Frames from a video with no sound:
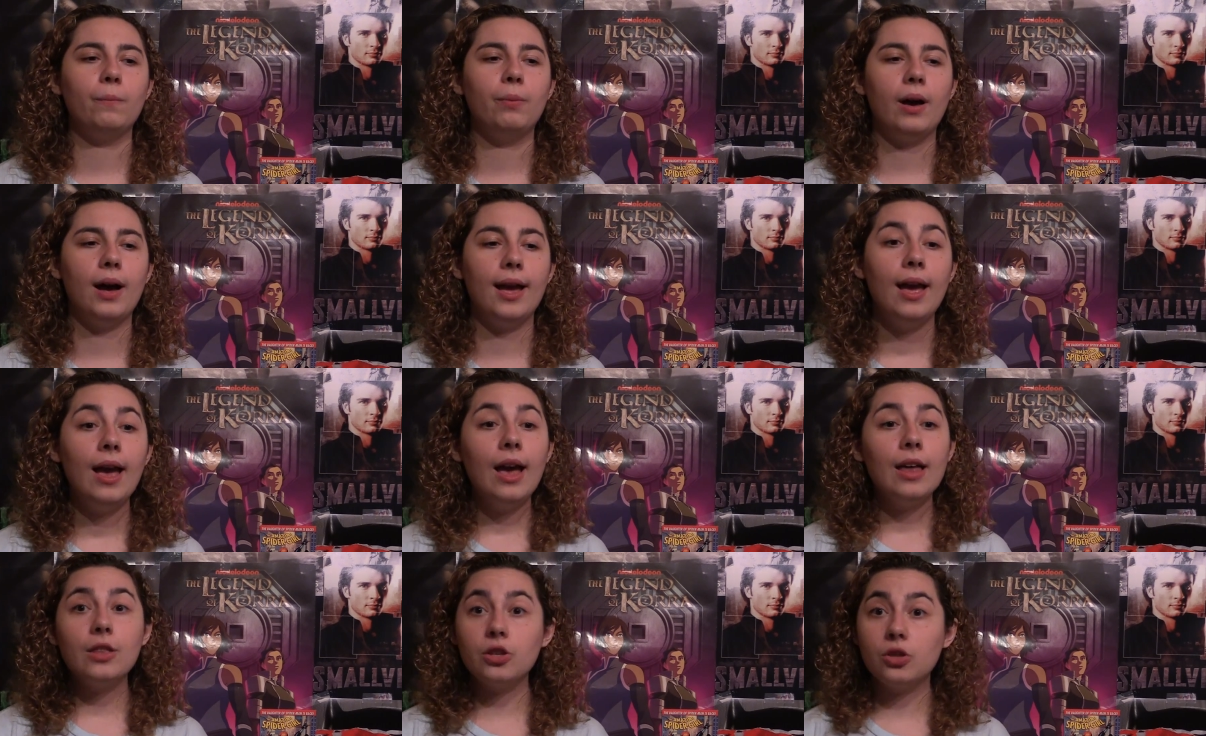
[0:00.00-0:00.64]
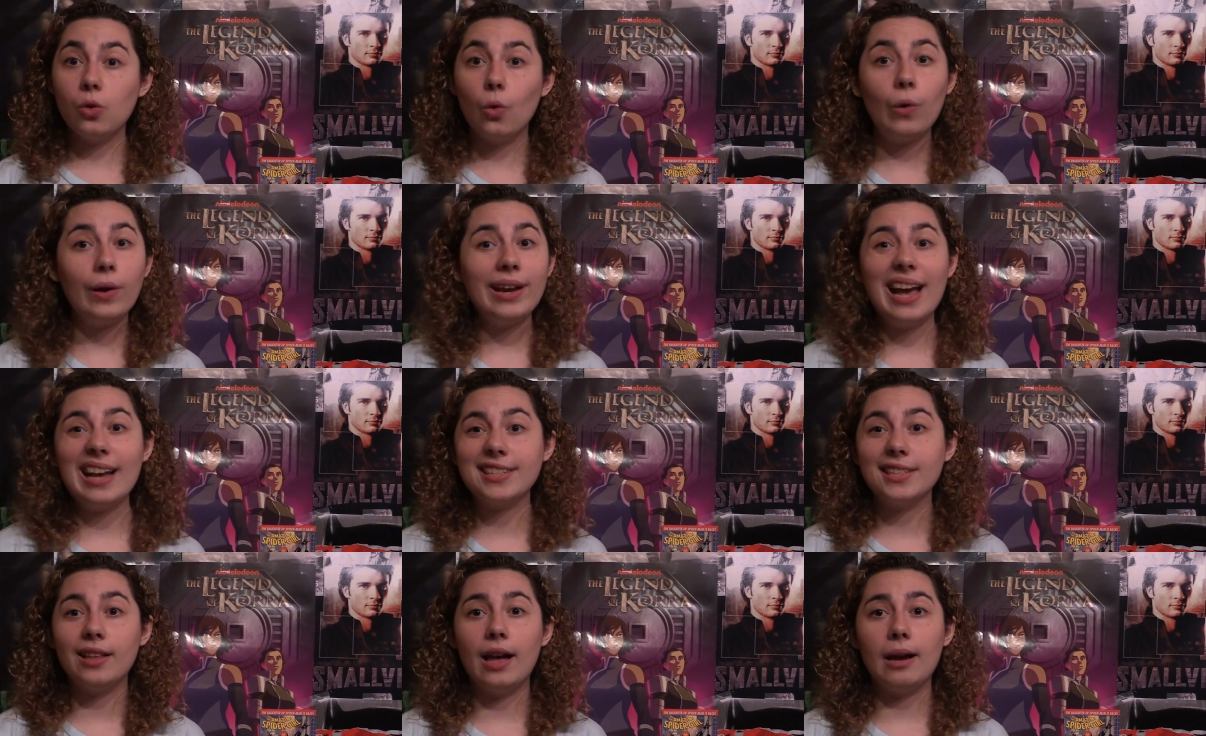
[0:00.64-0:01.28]
Speaker 1: But the story
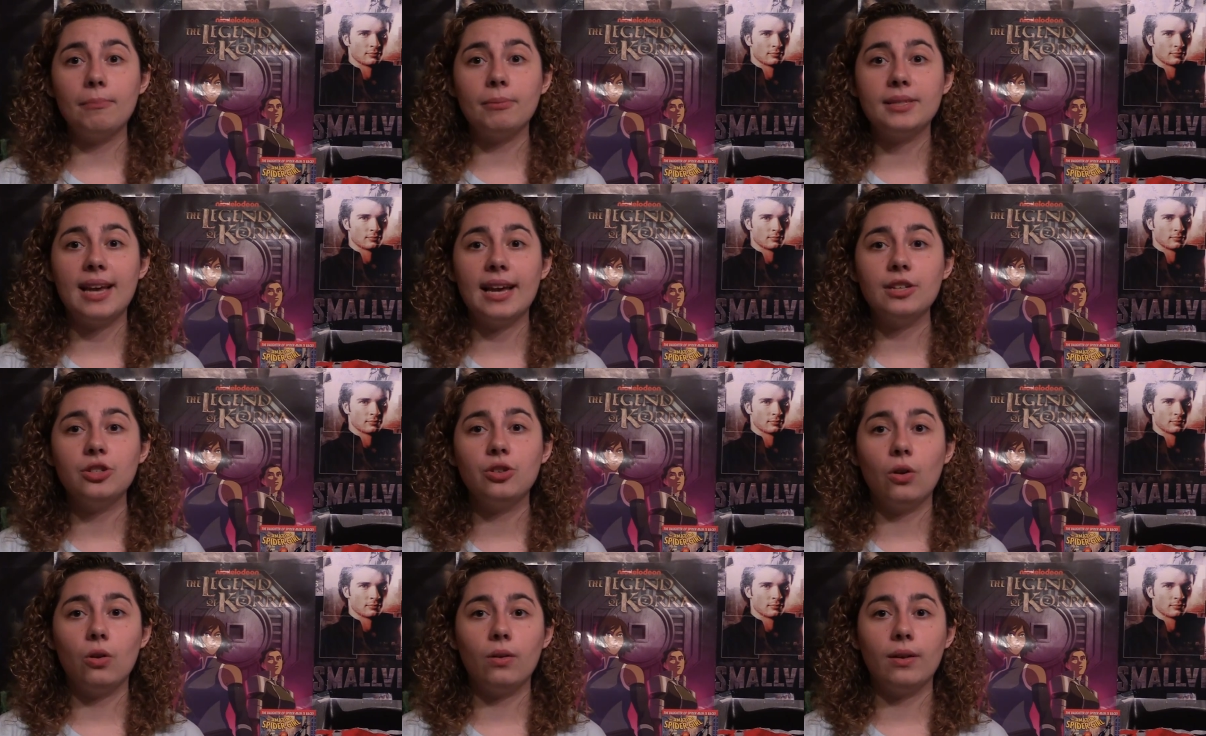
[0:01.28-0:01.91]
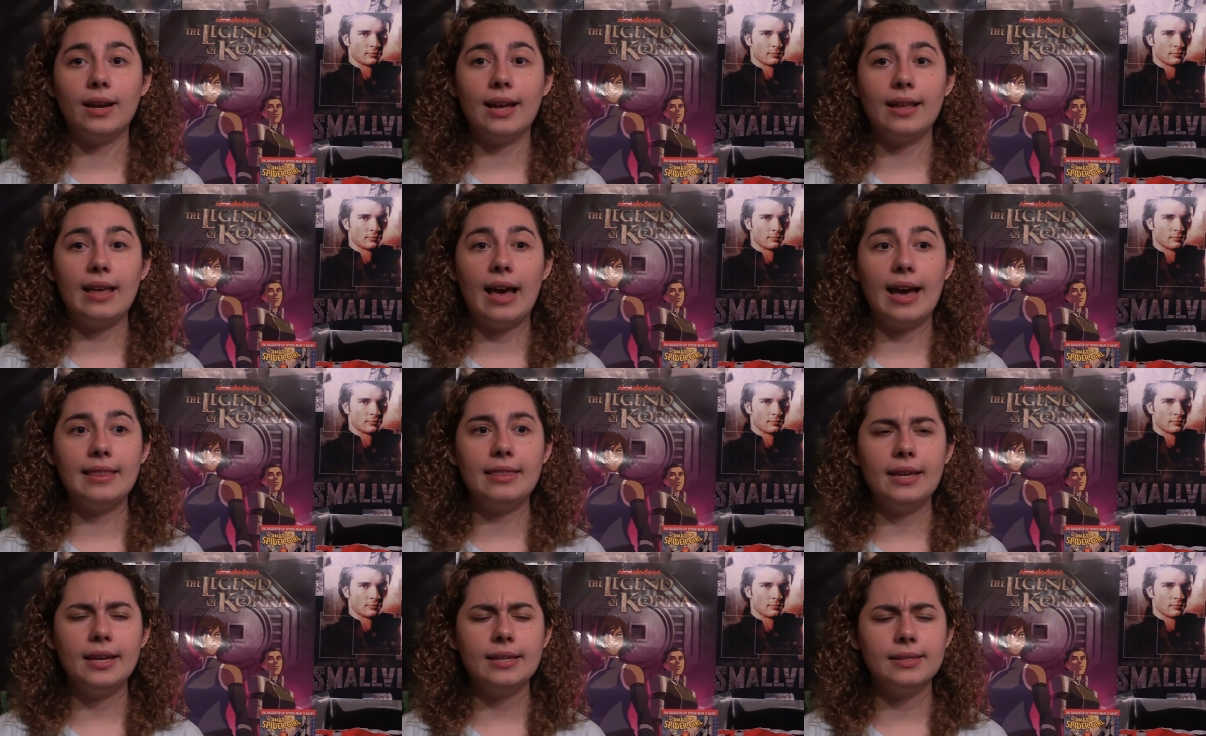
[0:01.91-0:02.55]
has a lot of potential, and I, I
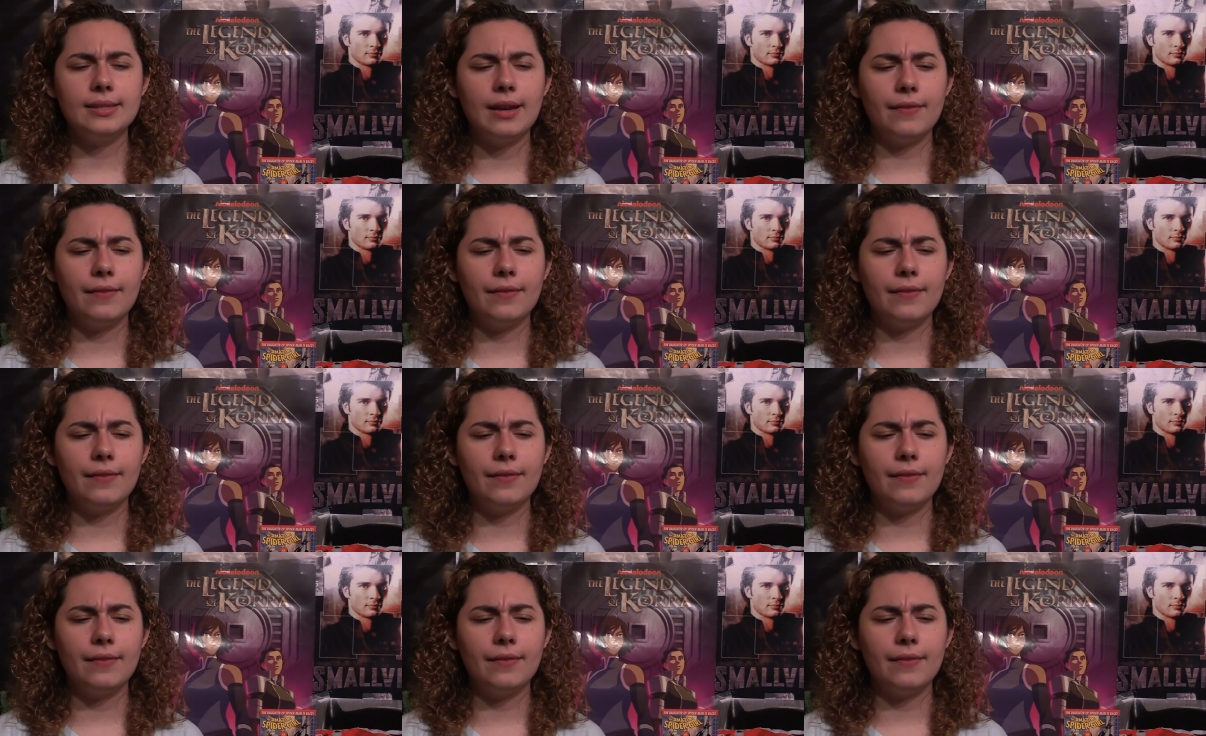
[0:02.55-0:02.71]
think it's